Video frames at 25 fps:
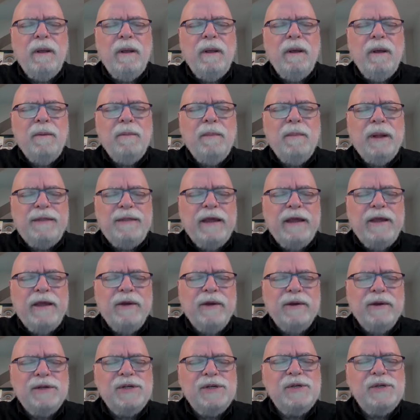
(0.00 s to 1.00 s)
But
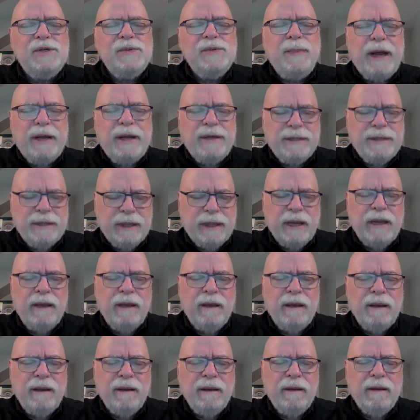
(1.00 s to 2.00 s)
thank you especially
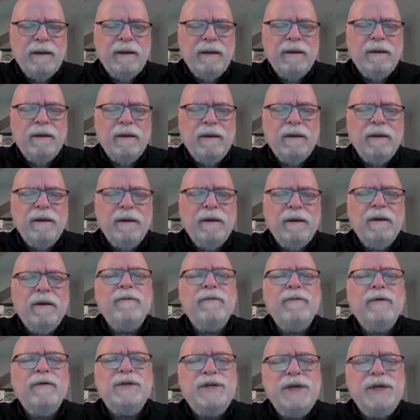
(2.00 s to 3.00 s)

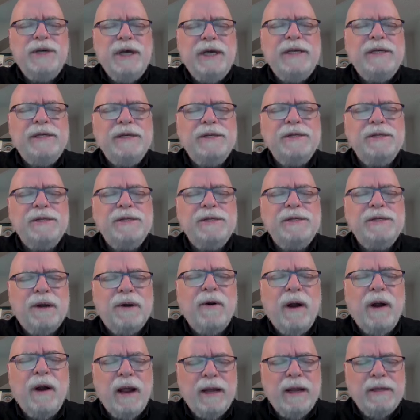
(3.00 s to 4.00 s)
for Jesus the
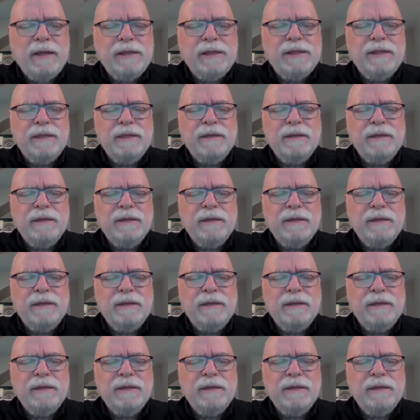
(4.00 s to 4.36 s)
Christ,